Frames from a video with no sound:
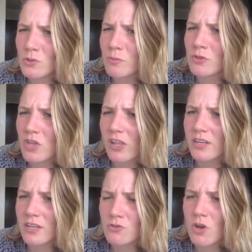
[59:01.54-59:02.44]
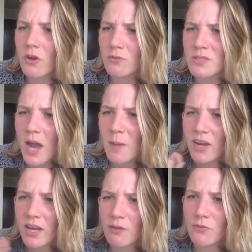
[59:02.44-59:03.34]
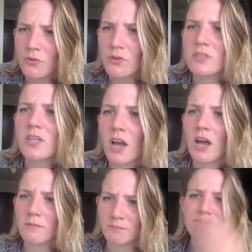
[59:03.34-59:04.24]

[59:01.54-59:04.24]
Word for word: super solid intro. Stopfightingfood.com.